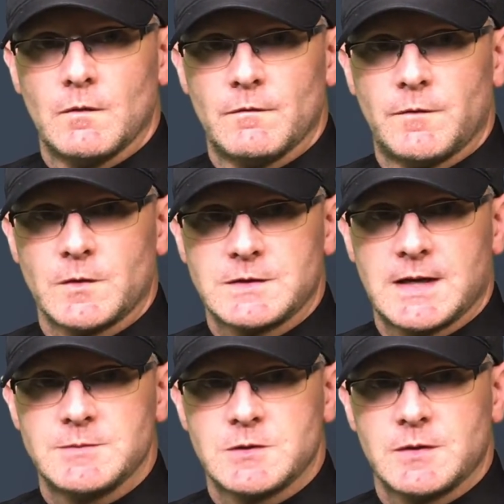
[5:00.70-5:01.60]
4
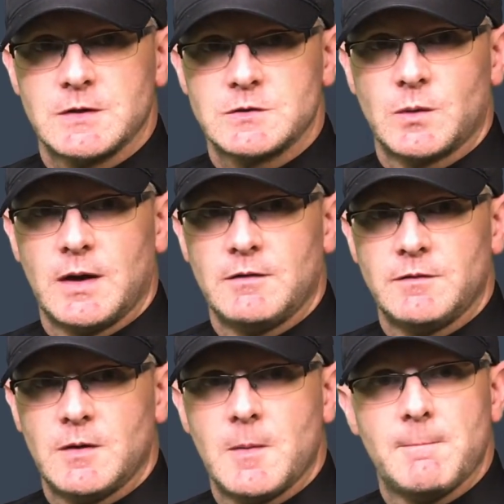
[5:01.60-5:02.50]
times 3 is 12,
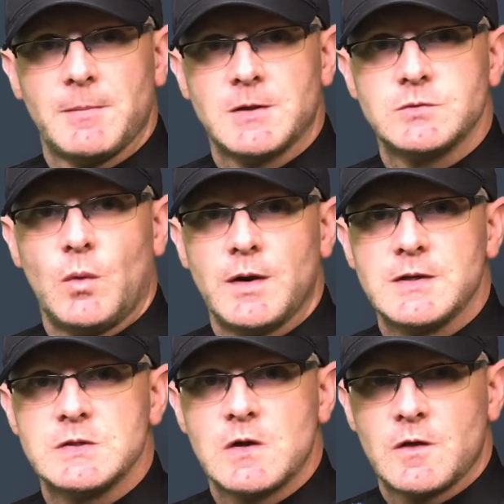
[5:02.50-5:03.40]
plus 1
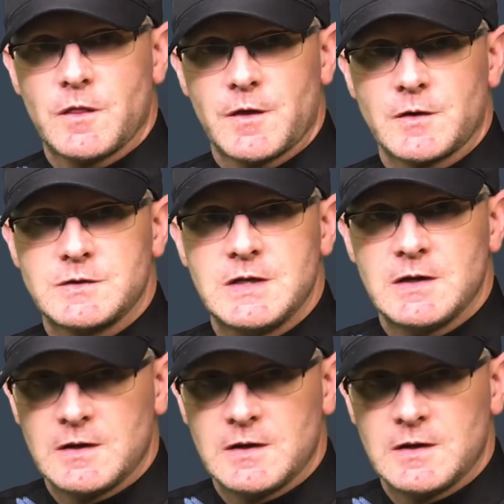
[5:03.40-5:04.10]
is 13.